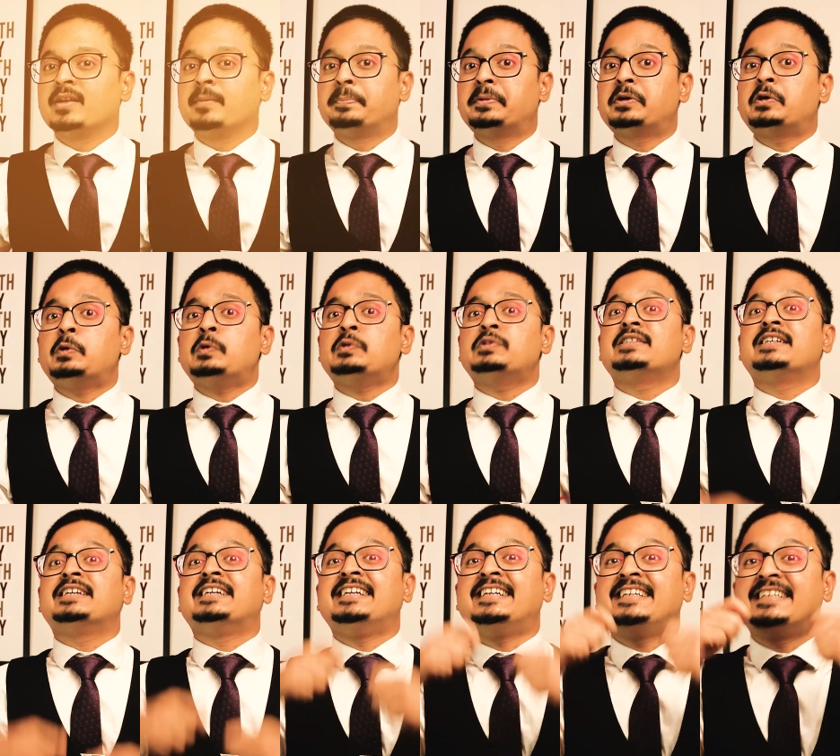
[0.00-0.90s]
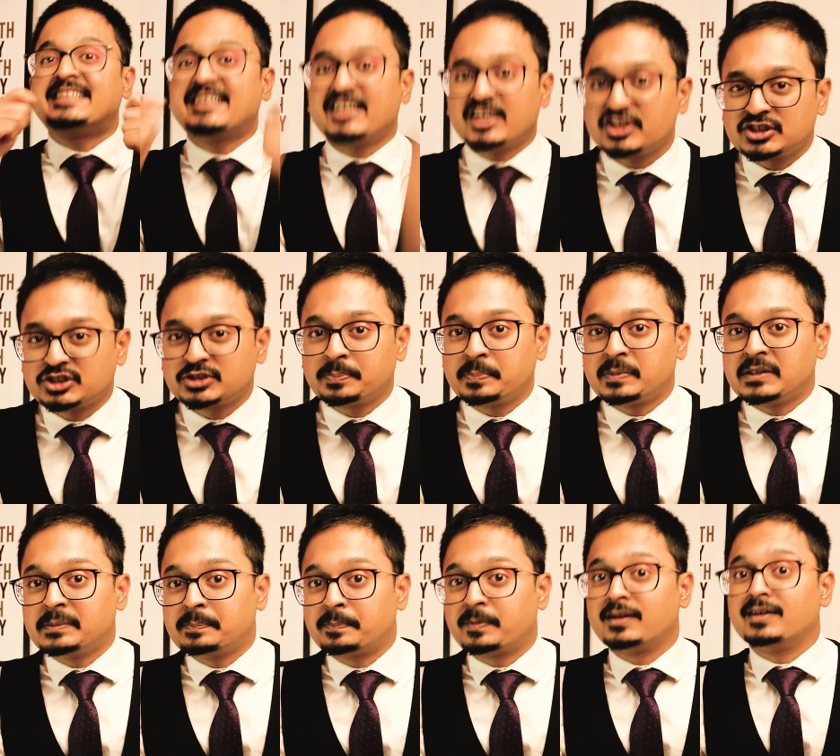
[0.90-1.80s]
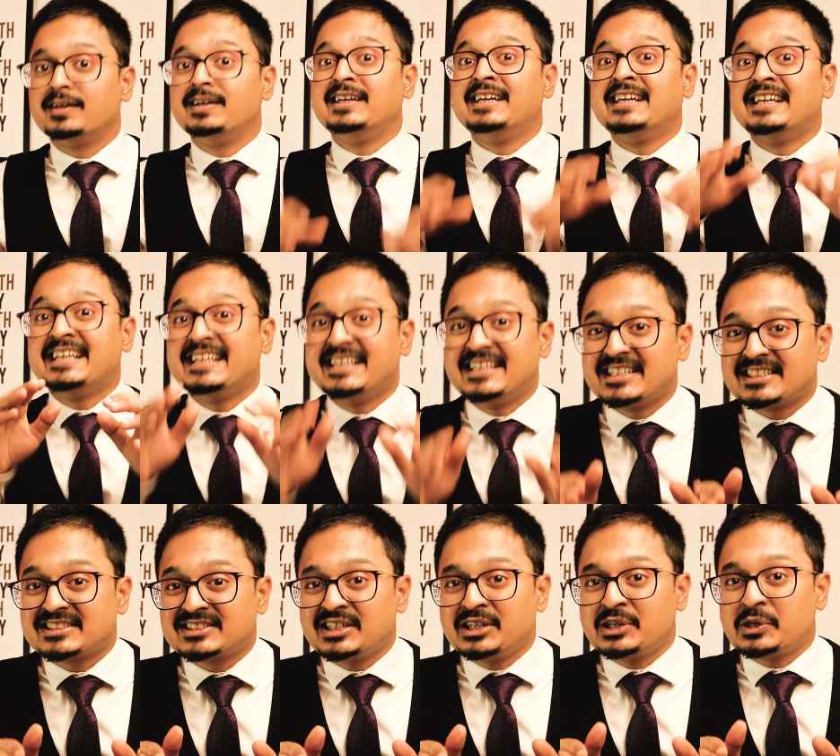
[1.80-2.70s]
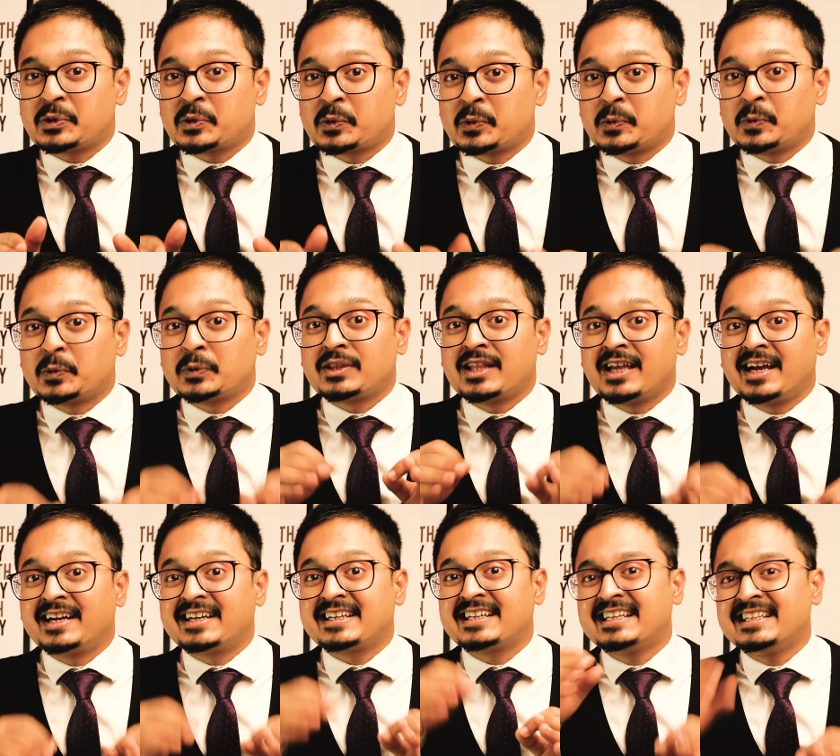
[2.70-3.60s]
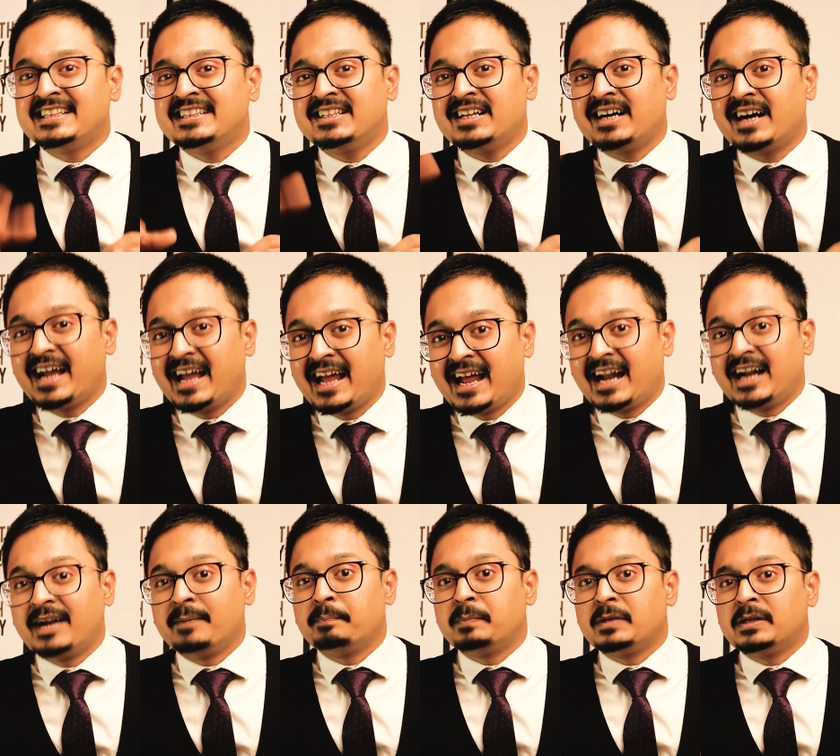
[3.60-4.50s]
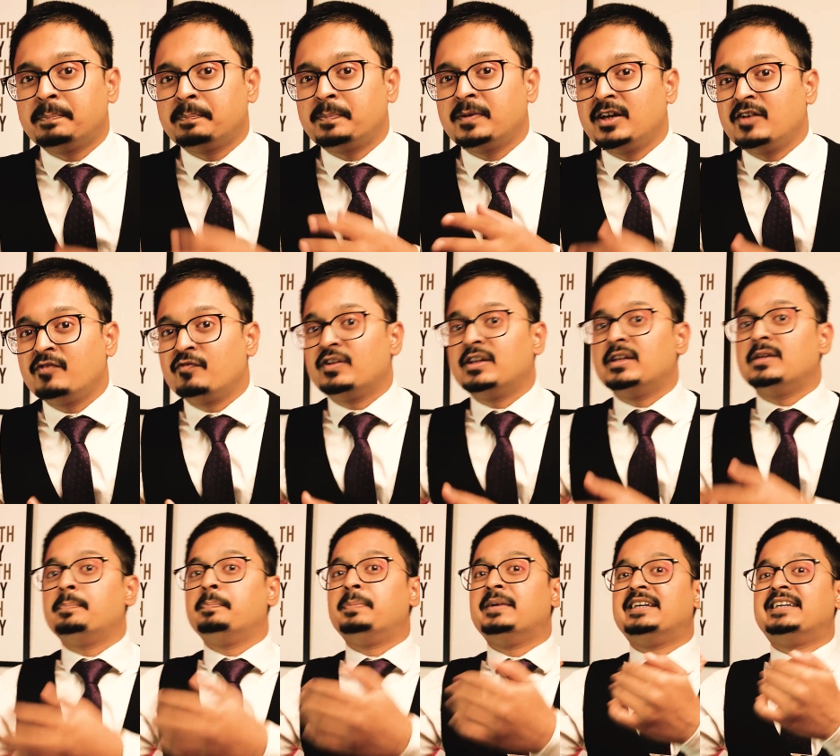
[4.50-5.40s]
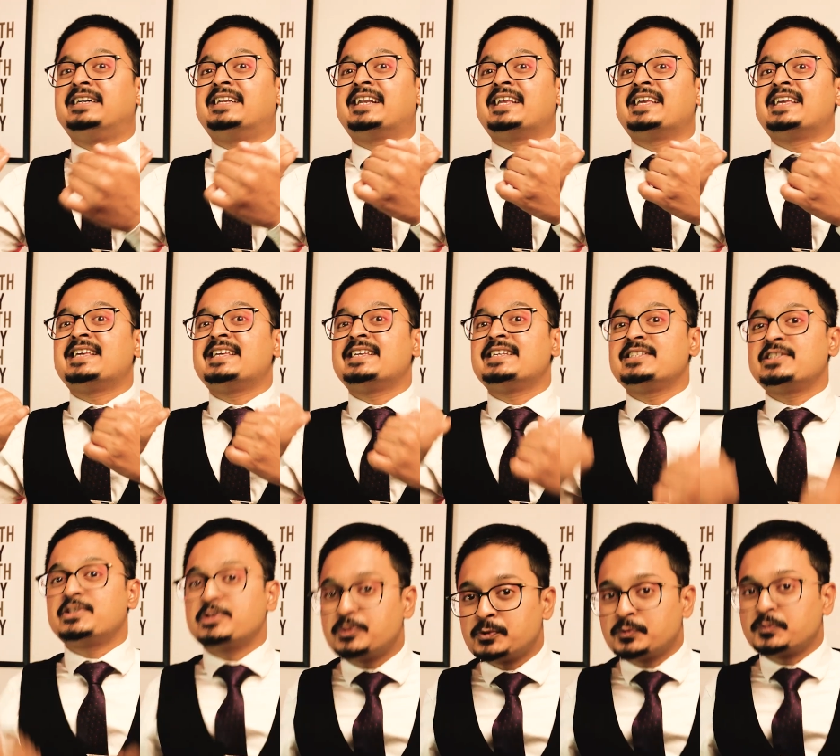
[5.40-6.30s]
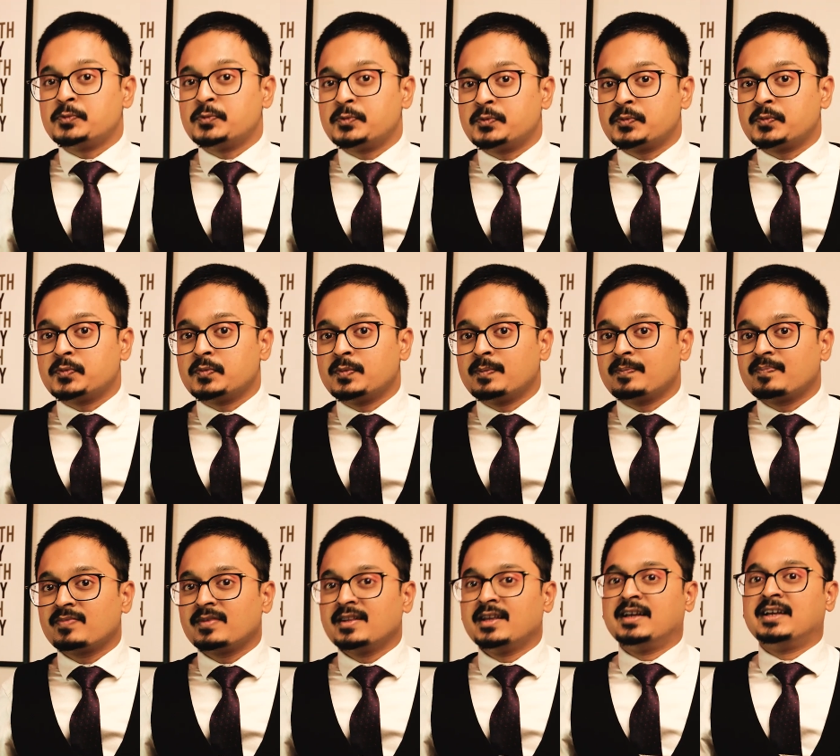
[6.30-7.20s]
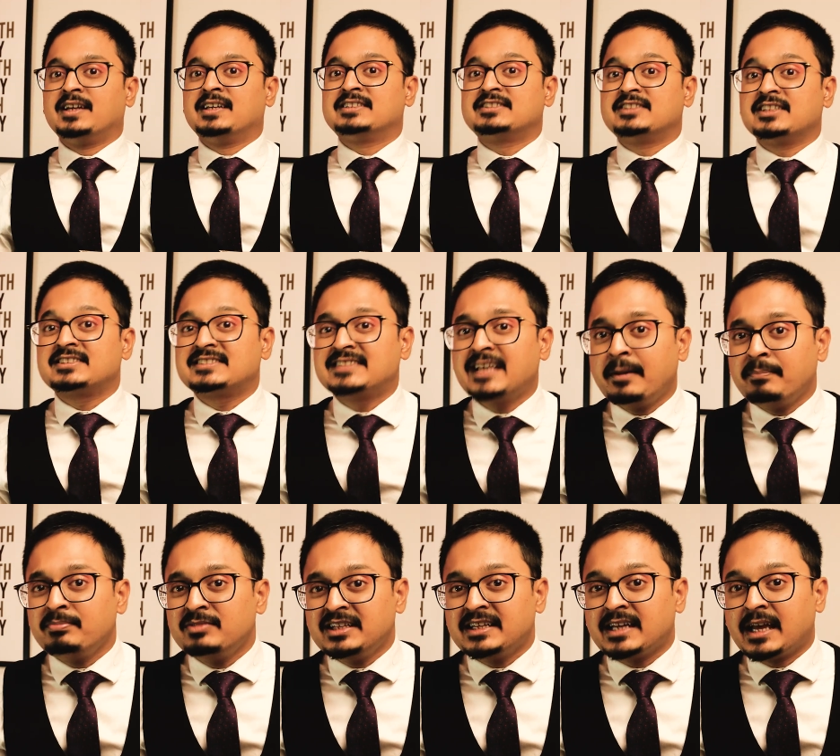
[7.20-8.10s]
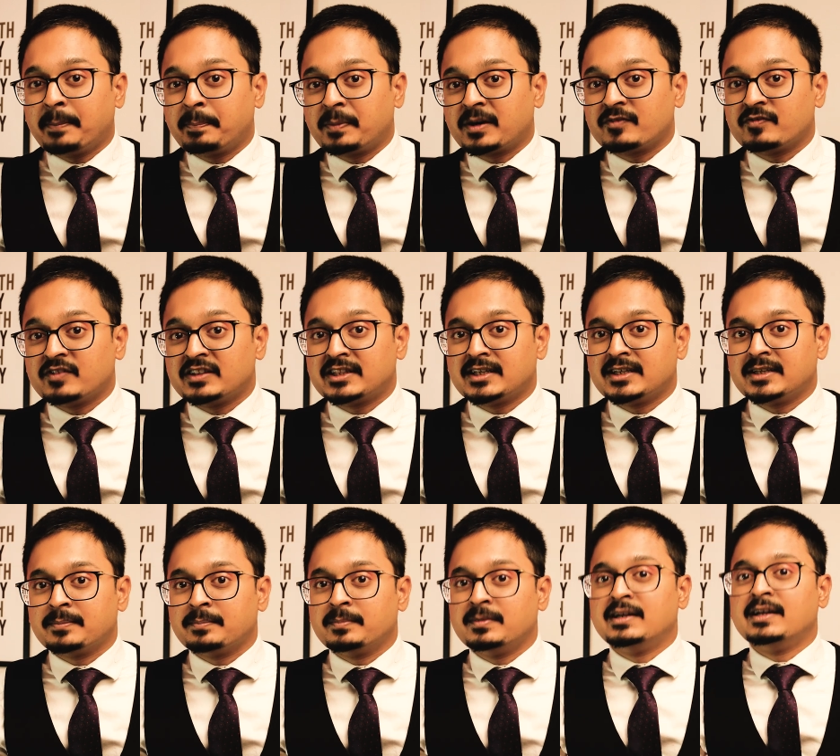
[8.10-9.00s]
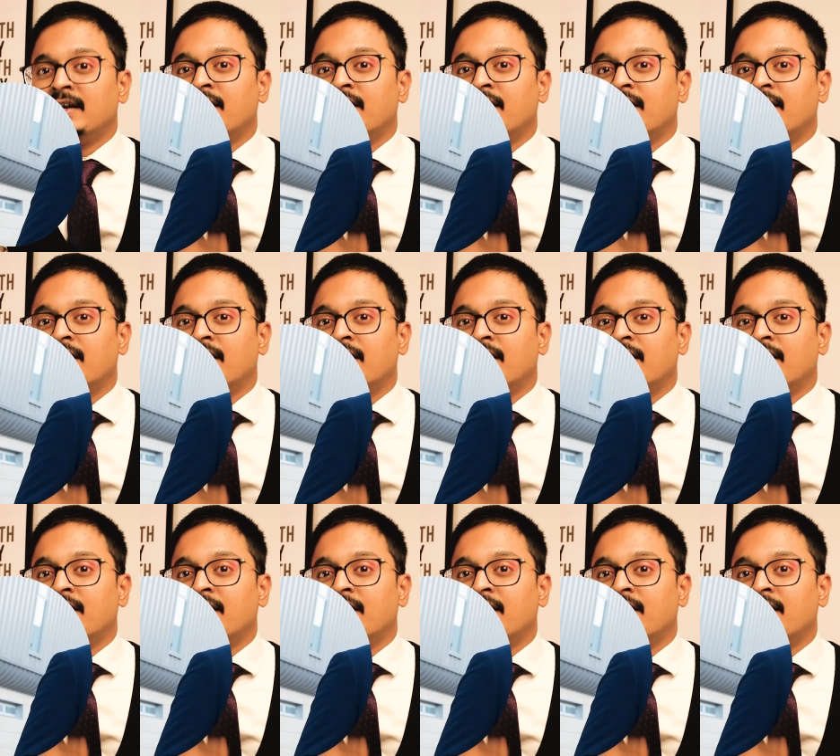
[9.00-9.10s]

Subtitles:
Because he trusts people. He doesn't know that in the end people will betray you. The same thing happened with him